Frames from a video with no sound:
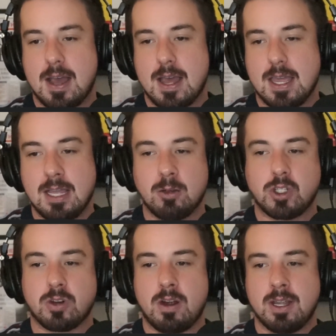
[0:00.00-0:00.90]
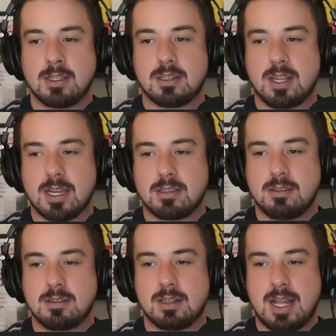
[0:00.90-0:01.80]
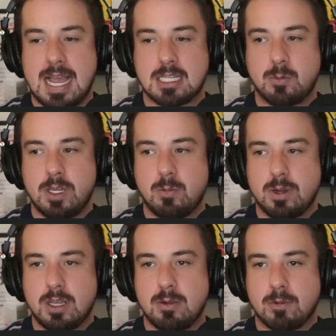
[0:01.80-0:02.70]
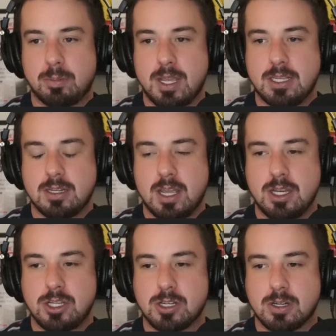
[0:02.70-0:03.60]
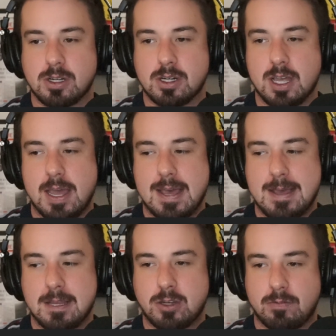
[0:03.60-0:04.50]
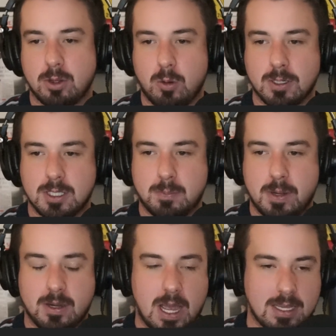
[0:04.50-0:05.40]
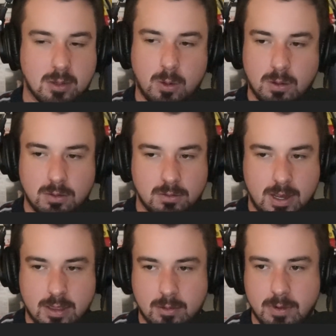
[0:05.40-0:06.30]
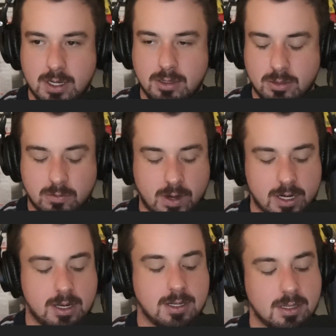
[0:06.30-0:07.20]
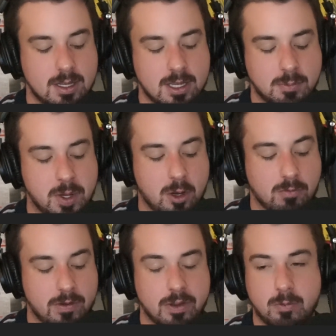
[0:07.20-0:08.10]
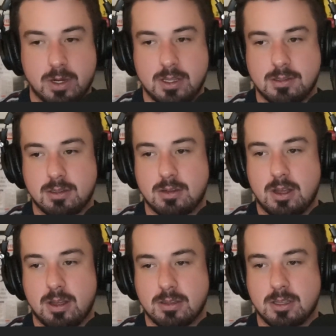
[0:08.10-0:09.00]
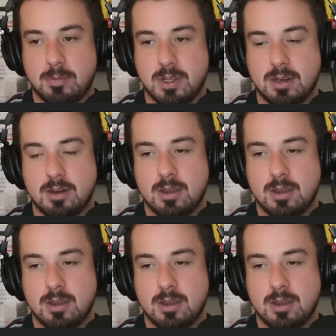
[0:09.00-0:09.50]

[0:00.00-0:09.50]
He looked strong against the Texans last week when he replaced an injured Trevor Lawrence, but as a whole, I think we need to recognize that he has been horrific when he is subbed in